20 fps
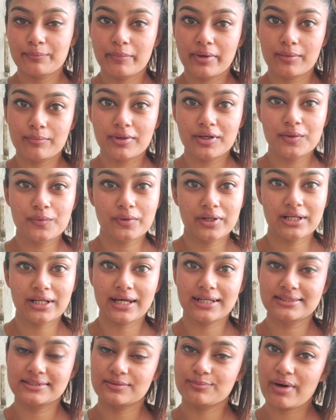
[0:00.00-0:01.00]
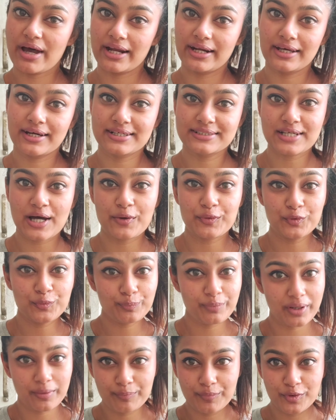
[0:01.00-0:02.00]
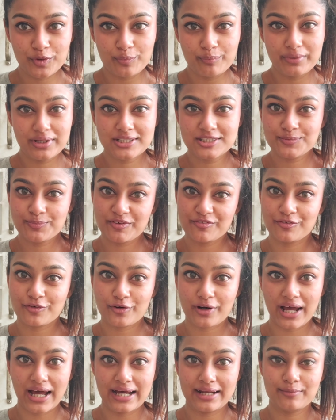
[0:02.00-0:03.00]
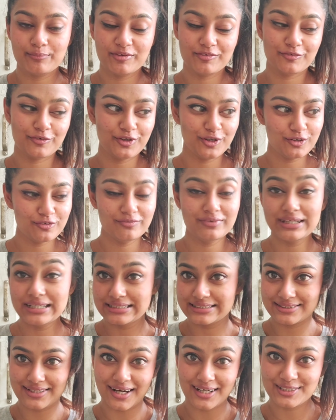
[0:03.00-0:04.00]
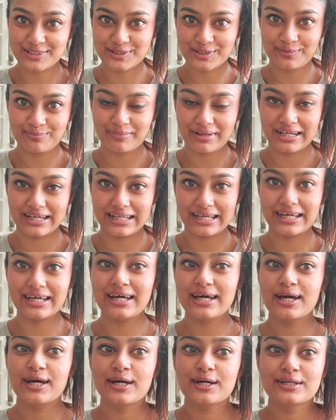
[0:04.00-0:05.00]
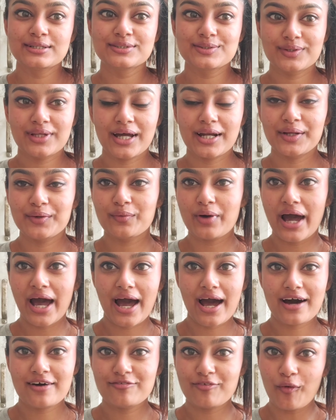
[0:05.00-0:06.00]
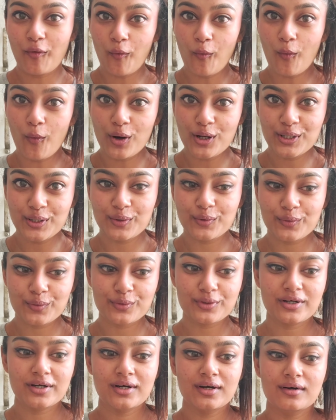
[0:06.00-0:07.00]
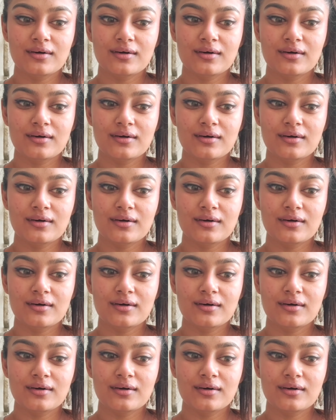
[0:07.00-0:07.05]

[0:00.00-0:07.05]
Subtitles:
Maybe you can get some ideas how to prep your meals beforehand, before your week starts on Monday, so that you have all your